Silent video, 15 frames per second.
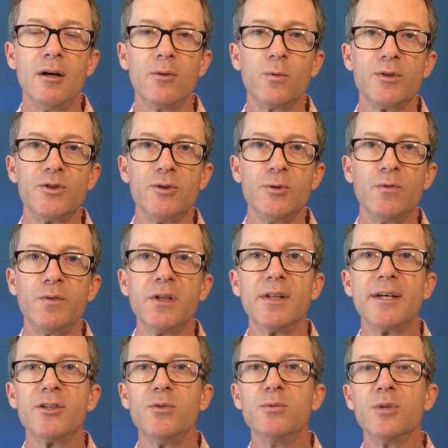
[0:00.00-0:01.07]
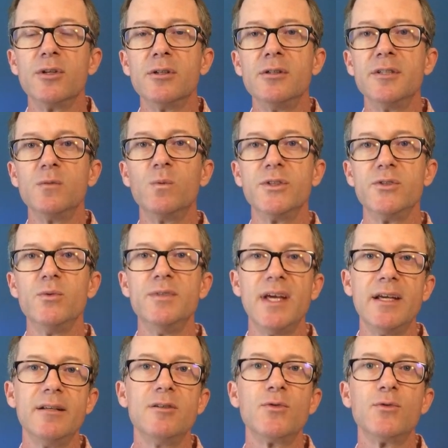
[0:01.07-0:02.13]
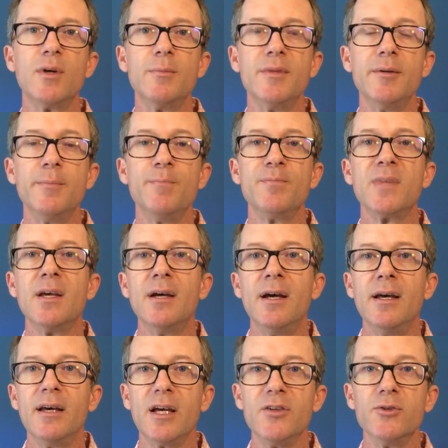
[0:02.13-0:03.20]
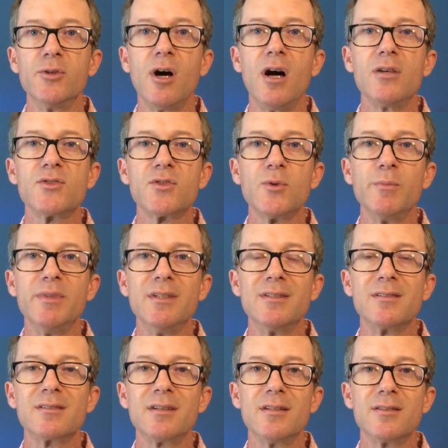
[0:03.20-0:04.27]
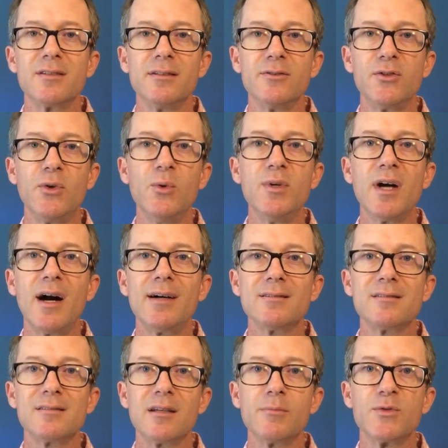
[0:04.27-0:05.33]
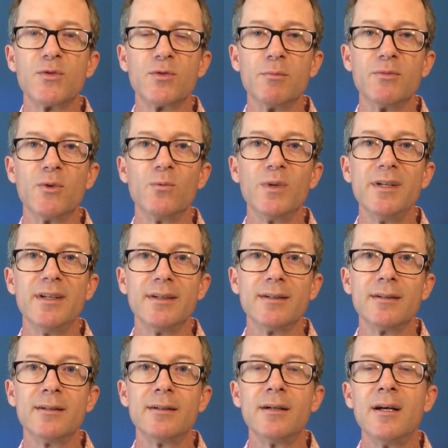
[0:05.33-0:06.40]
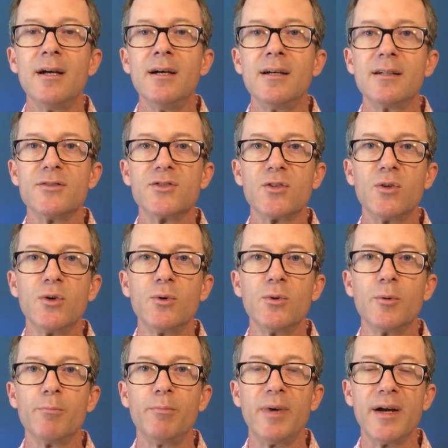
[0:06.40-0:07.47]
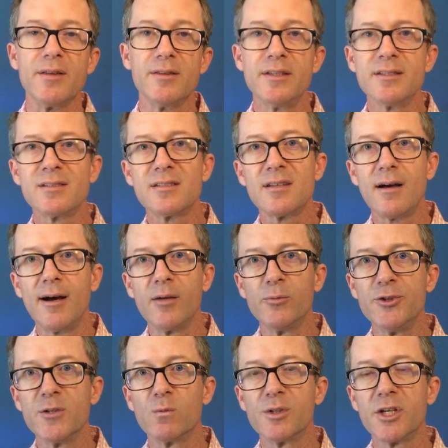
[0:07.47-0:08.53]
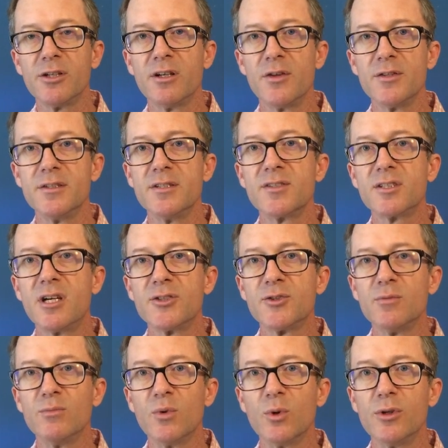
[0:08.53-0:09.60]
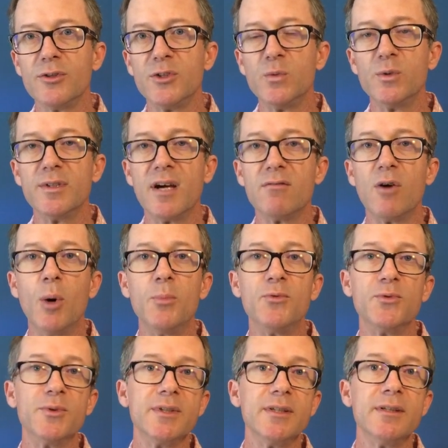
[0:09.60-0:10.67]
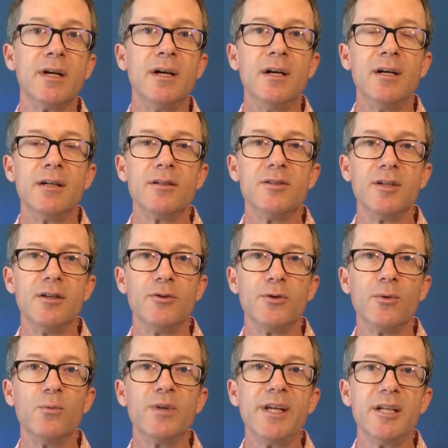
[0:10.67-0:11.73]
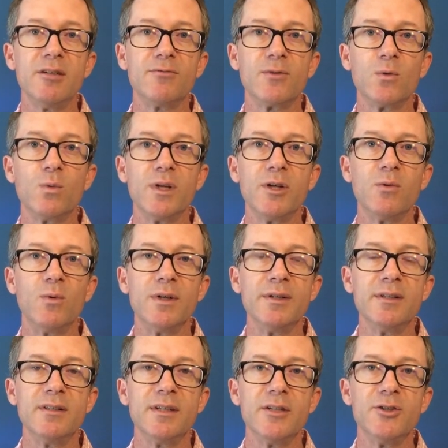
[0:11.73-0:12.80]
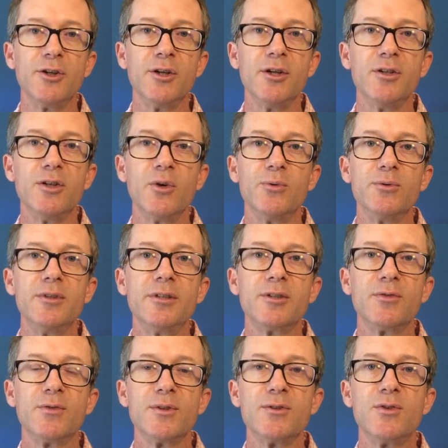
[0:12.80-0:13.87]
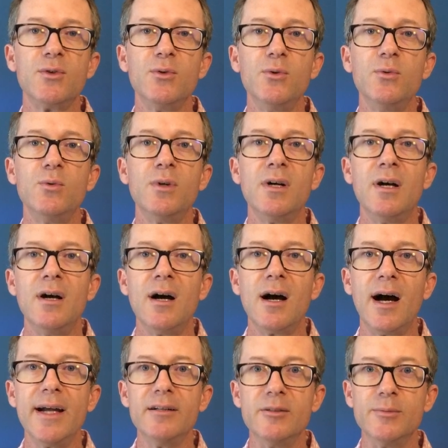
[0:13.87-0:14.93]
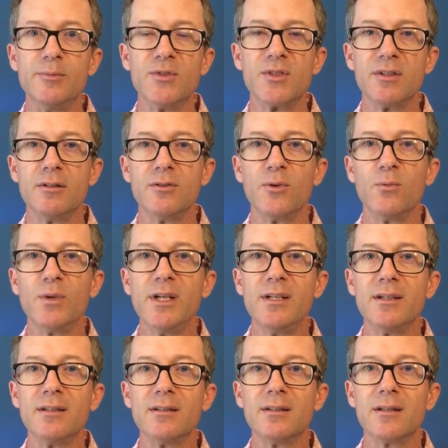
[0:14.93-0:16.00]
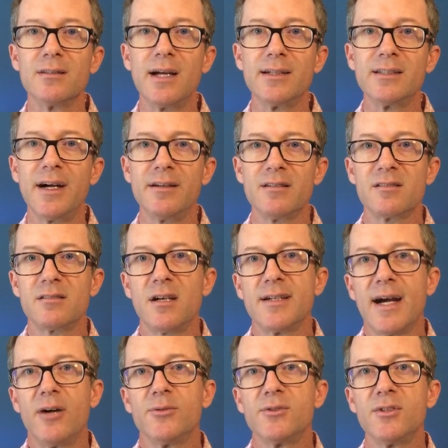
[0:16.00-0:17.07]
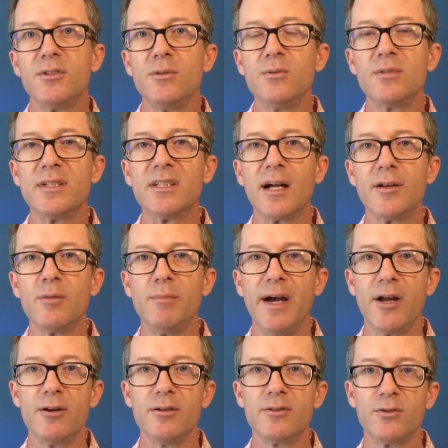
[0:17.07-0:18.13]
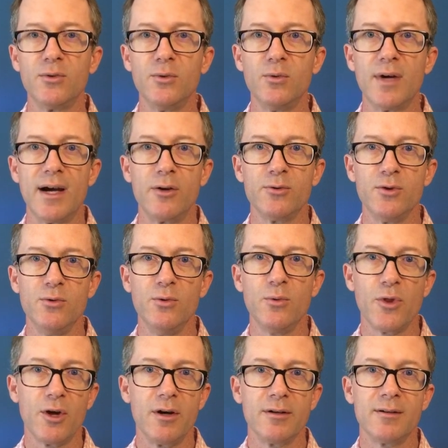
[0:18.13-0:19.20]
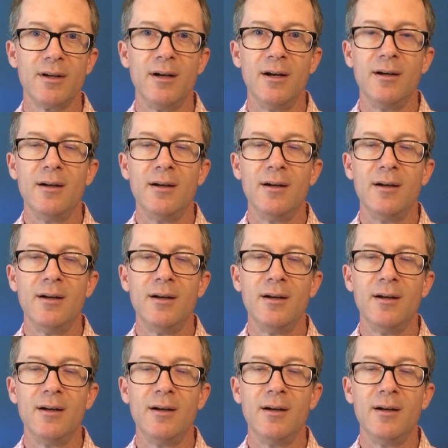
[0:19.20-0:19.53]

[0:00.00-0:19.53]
what you feel like you learned and what you gained from them. And you'll also be discussing 2 concepts from the reading. And so by this time, when you're working on the discussion board, you will have hopefully done the reading for week 1. And you're going to go look for 2 items in the reading that kind of stuck out to you, that kind of mattered to how you thought